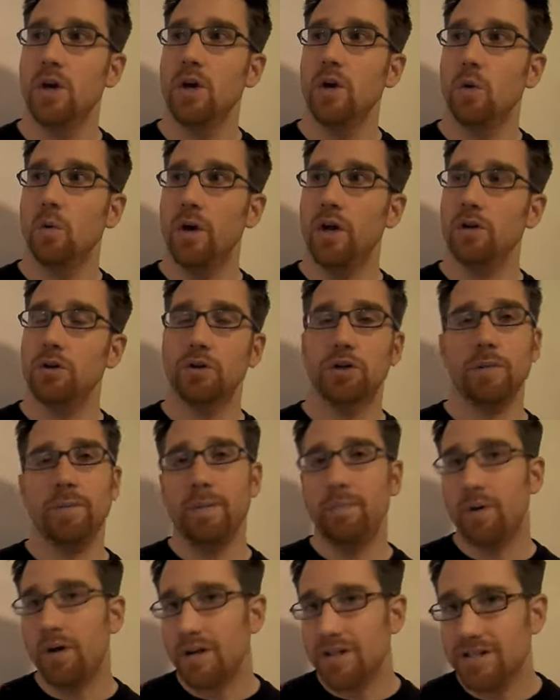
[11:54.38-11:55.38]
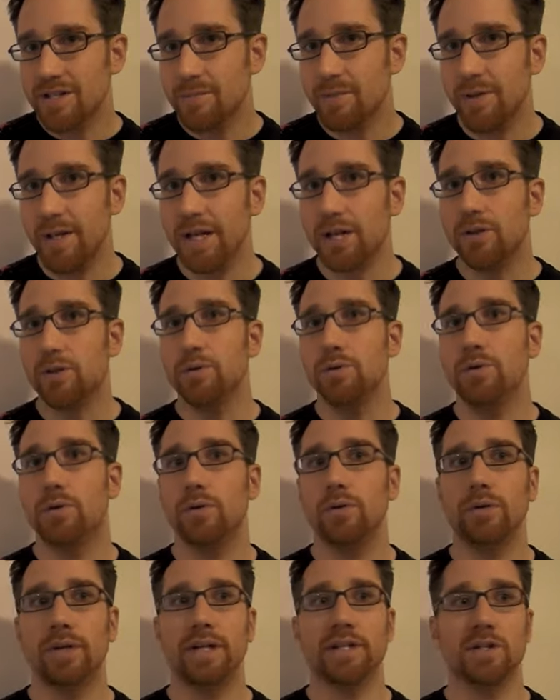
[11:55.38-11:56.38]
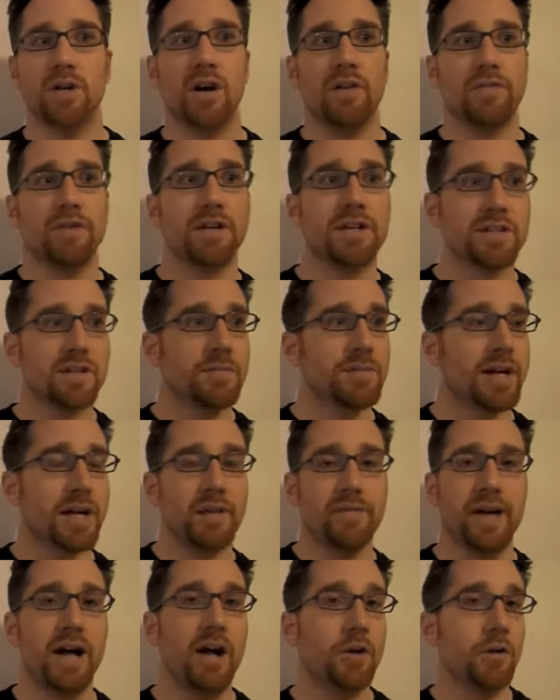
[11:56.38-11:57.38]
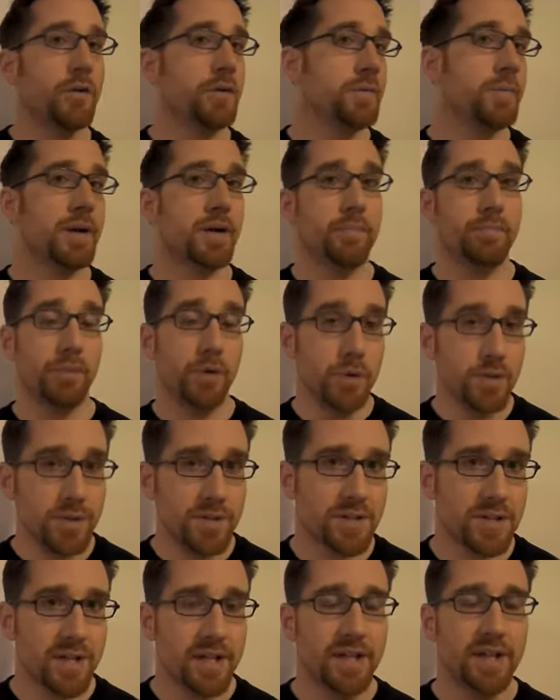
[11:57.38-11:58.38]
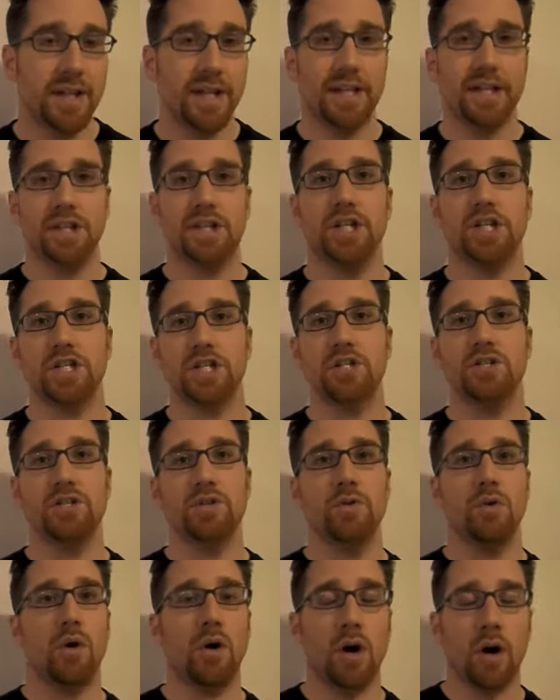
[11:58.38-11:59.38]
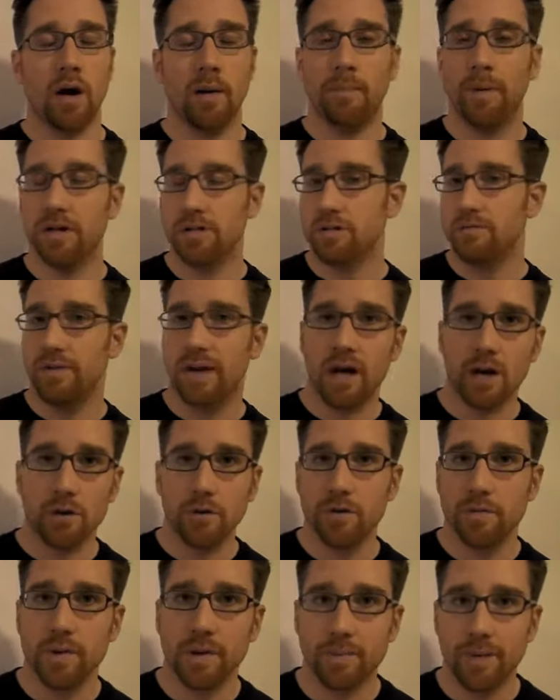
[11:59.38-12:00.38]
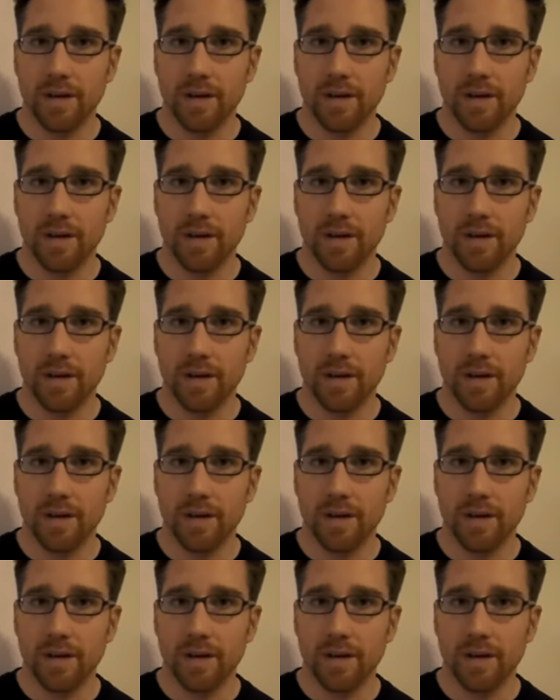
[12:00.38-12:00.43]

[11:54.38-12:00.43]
Well, could it be possible that Google is offering some kind of algorithmic boost in addition to a bunch of algorithmic